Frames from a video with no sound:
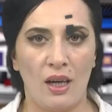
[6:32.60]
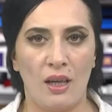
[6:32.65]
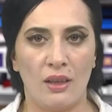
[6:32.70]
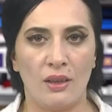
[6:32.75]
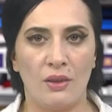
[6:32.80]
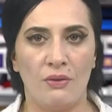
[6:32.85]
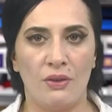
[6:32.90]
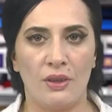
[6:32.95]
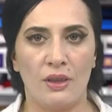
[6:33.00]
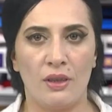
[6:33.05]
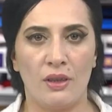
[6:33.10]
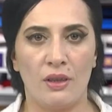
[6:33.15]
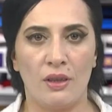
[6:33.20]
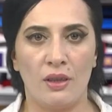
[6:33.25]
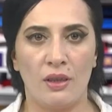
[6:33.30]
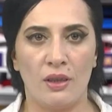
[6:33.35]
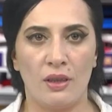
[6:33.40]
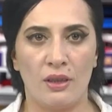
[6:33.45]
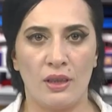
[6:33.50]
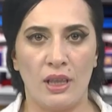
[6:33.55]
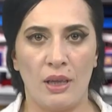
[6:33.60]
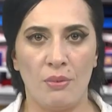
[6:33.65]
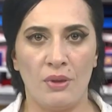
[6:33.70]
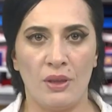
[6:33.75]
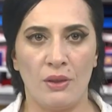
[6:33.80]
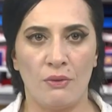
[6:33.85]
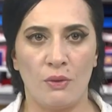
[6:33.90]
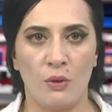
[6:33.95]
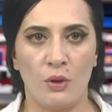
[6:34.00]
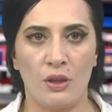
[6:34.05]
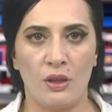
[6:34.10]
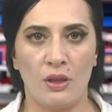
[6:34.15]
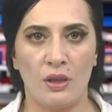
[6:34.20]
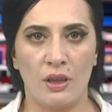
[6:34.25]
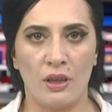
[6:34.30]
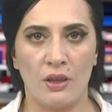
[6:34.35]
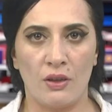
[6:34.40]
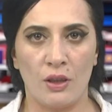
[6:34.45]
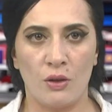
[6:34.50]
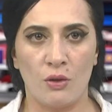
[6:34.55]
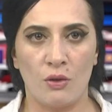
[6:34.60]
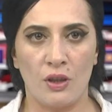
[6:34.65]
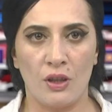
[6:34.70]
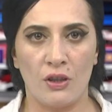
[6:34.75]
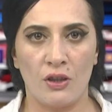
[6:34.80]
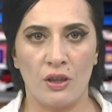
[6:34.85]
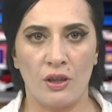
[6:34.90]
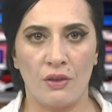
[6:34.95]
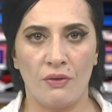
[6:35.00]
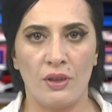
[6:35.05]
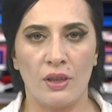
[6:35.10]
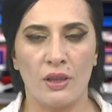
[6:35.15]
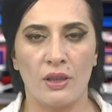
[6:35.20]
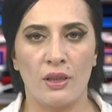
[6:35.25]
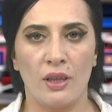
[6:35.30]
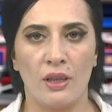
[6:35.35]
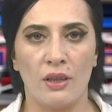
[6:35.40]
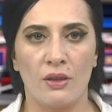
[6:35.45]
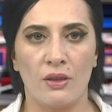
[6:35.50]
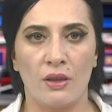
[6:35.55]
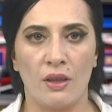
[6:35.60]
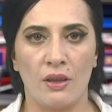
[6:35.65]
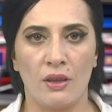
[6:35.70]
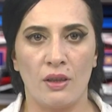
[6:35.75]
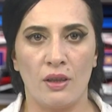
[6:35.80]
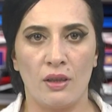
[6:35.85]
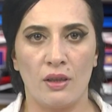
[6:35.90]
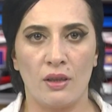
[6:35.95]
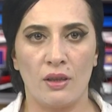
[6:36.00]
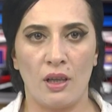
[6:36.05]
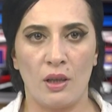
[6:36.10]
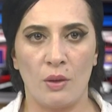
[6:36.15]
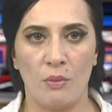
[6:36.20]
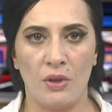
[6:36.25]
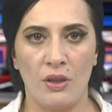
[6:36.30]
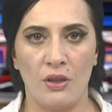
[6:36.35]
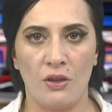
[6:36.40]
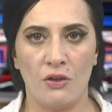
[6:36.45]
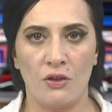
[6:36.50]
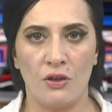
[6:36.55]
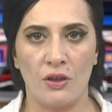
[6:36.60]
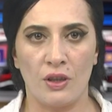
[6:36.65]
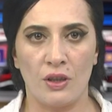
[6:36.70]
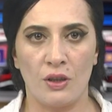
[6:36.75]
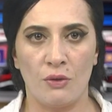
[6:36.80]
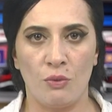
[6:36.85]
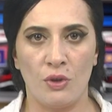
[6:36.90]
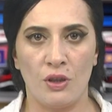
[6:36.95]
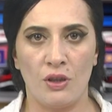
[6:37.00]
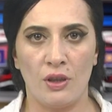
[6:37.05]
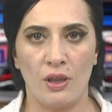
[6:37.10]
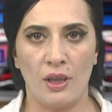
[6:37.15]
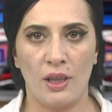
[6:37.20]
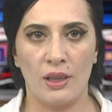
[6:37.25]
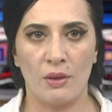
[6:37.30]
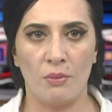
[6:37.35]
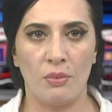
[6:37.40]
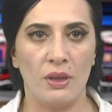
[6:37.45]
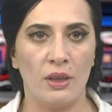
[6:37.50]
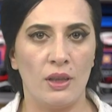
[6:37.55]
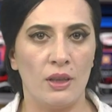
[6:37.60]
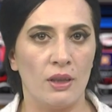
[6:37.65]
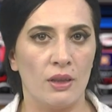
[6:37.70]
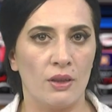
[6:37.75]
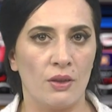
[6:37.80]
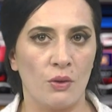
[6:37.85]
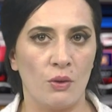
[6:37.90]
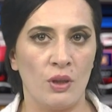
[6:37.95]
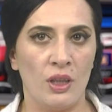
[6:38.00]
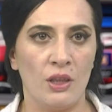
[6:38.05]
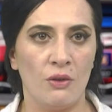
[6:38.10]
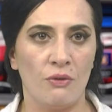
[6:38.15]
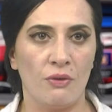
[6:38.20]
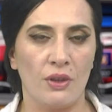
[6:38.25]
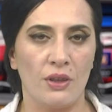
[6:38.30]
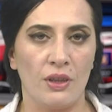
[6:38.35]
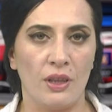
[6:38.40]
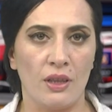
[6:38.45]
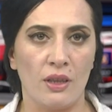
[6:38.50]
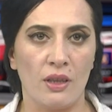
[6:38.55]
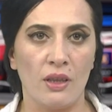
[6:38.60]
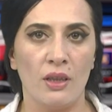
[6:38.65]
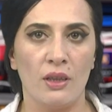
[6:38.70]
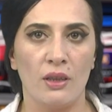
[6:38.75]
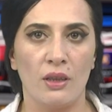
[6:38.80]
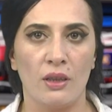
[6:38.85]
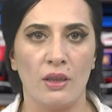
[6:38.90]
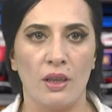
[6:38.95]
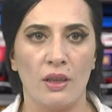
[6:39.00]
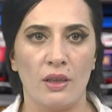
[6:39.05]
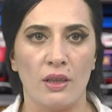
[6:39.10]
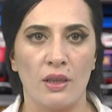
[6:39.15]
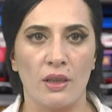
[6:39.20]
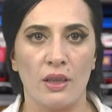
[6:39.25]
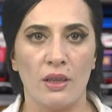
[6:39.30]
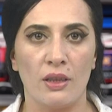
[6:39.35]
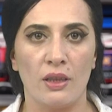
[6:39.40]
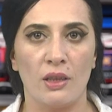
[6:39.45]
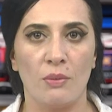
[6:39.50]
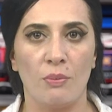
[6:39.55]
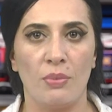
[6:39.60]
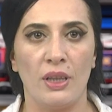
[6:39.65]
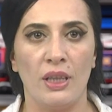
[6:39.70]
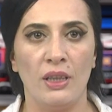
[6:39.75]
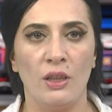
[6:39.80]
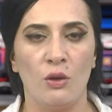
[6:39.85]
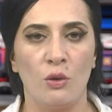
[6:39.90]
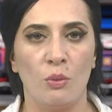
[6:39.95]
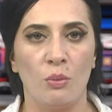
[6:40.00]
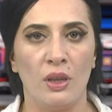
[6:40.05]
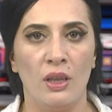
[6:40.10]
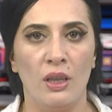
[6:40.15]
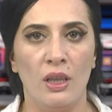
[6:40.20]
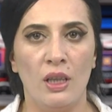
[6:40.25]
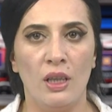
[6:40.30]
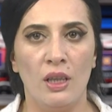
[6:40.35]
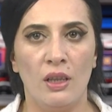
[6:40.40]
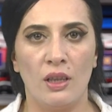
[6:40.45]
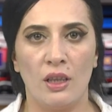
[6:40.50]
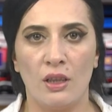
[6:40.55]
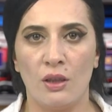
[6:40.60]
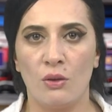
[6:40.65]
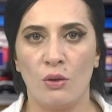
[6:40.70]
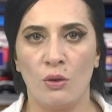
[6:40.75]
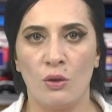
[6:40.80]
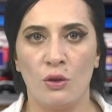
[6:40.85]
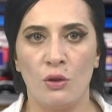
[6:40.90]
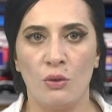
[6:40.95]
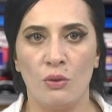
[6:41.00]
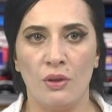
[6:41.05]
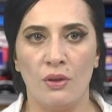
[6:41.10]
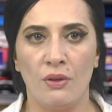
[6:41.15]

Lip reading: The first step towards the restoration of the St. Sargis Armenian church, which has been in ruins for a year in Tigranakert, is planned to be taken on June